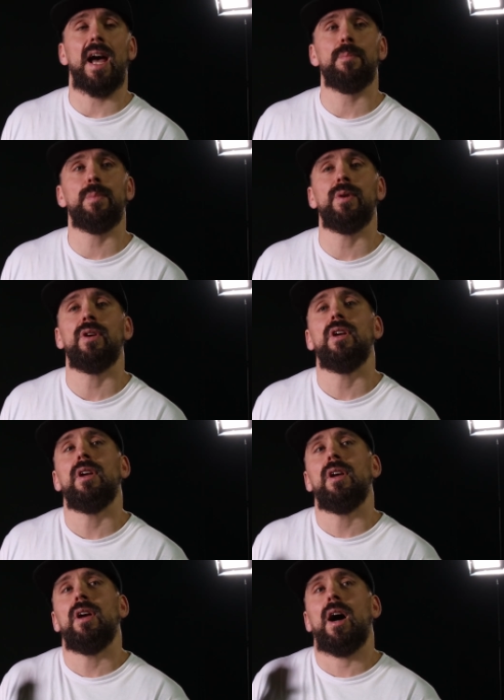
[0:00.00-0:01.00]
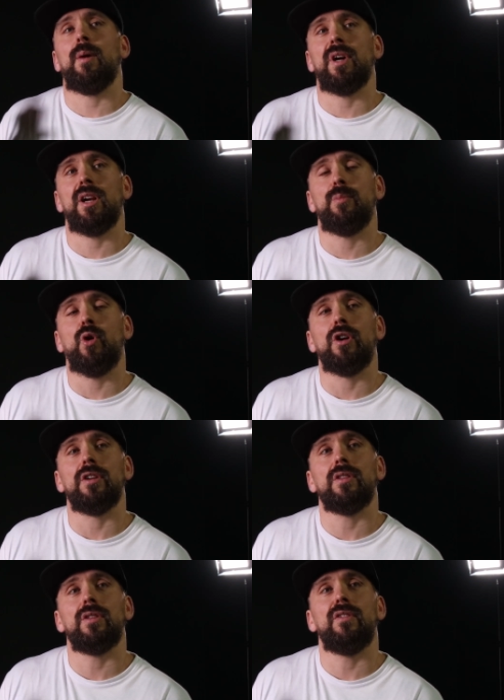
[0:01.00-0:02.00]
cap, I'm gonna
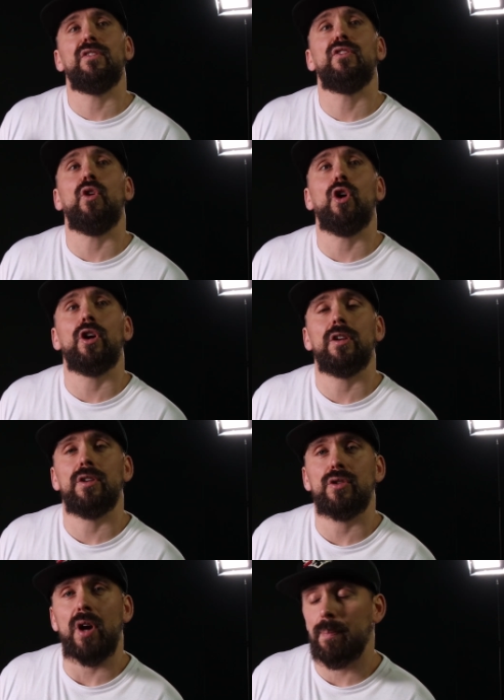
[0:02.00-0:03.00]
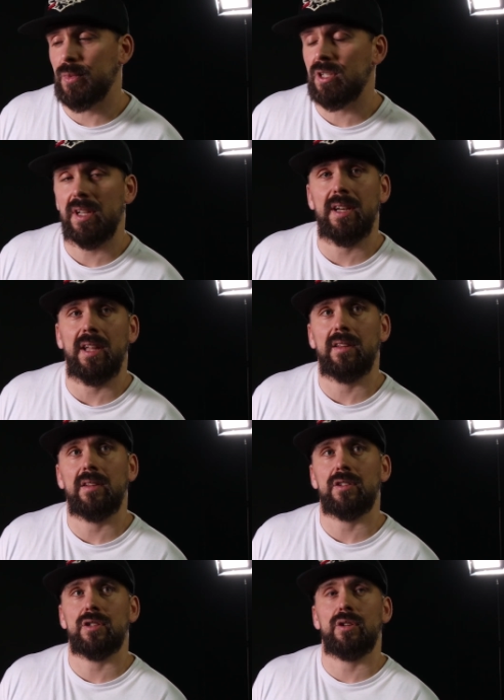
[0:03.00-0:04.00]
pour 4 drops in
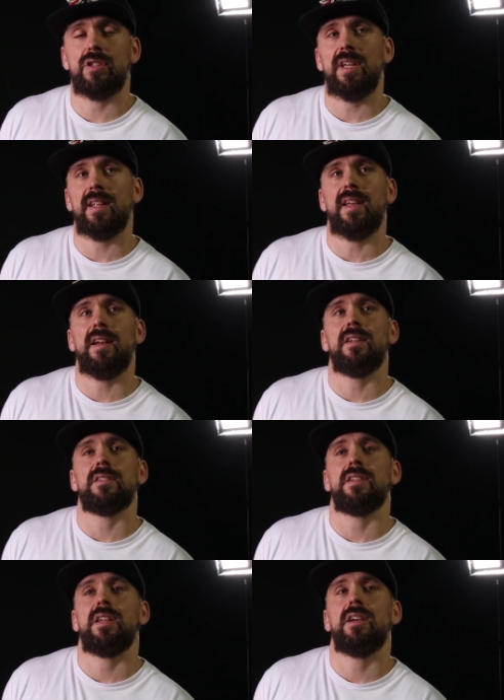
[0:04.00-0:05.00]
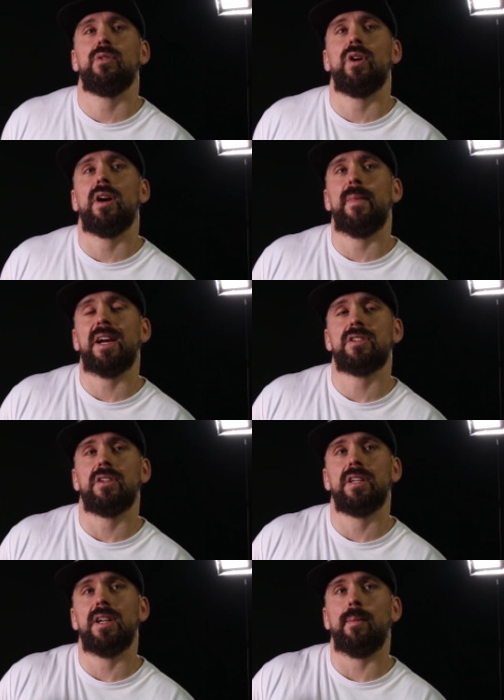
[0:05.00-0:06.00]
it. So you see a tendency here where I'm
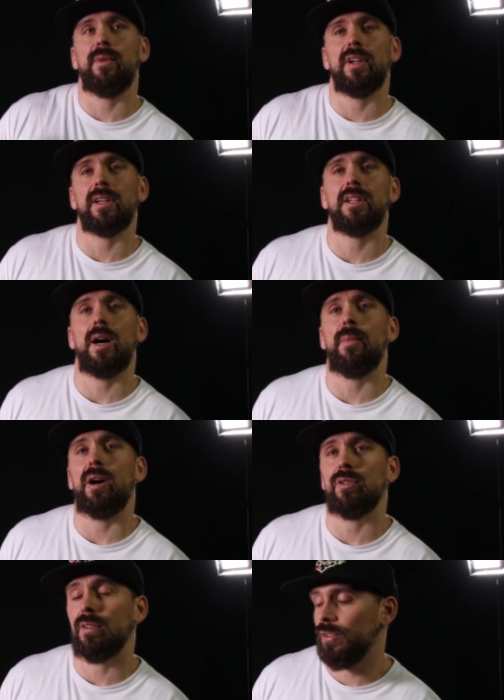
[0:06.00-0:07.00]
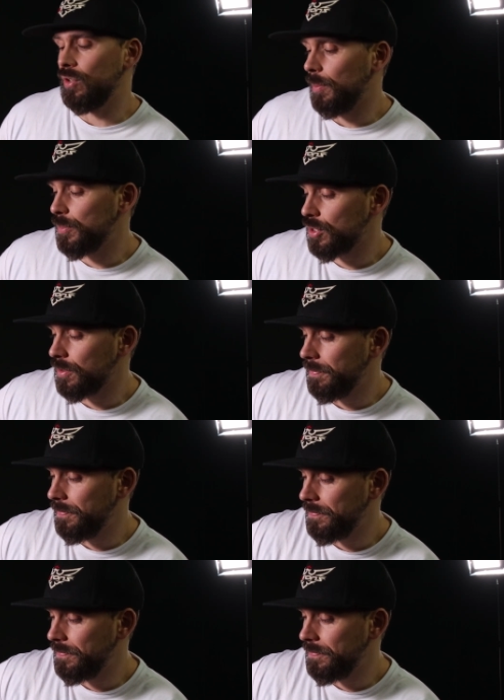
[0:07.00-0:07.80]
actually doubling the amount of drops.